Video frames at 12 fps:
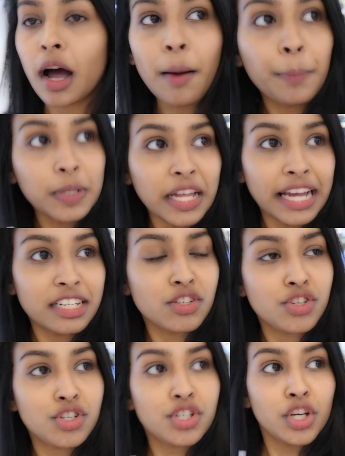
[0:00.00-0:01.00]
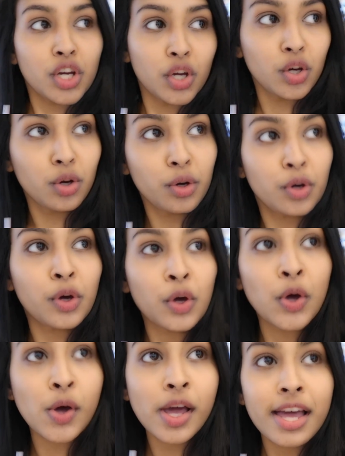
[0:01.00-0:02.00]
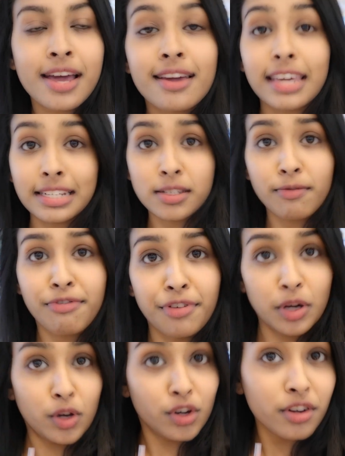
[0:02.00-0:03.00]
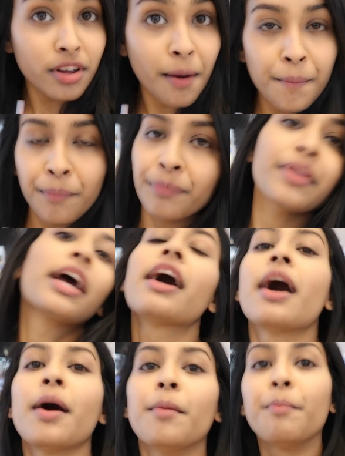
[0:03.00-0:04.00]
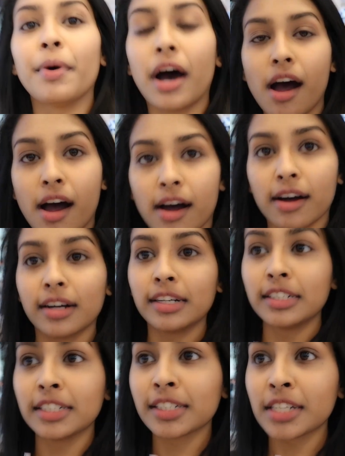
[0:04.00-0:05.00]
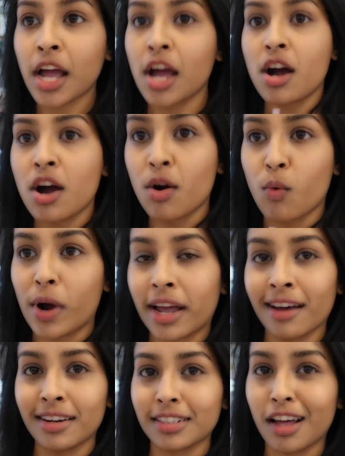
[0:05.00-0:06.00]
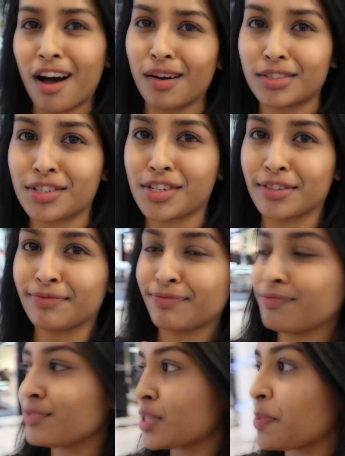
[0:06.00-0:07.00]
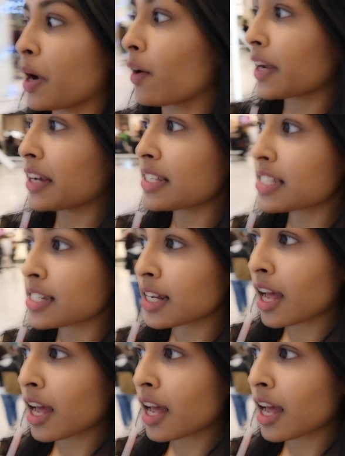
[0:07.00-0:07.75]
a place to get some food, but we're kind of lost, to be honest.